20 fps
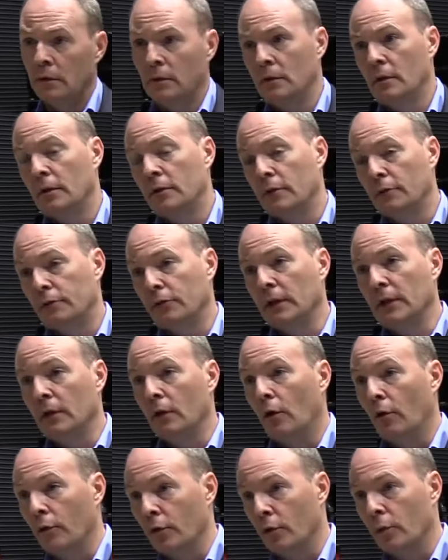with the fleet
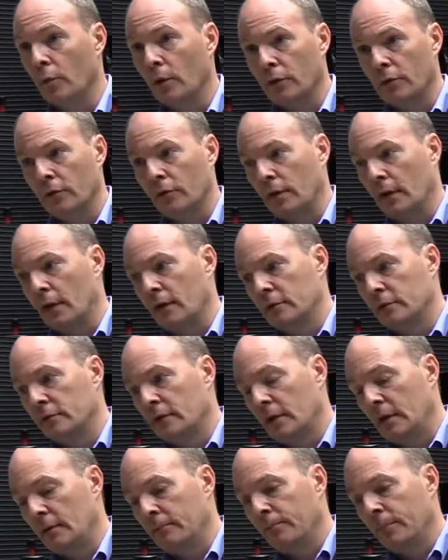owner, whether that's
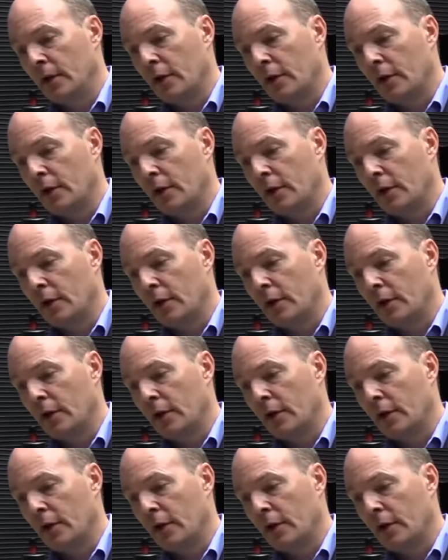a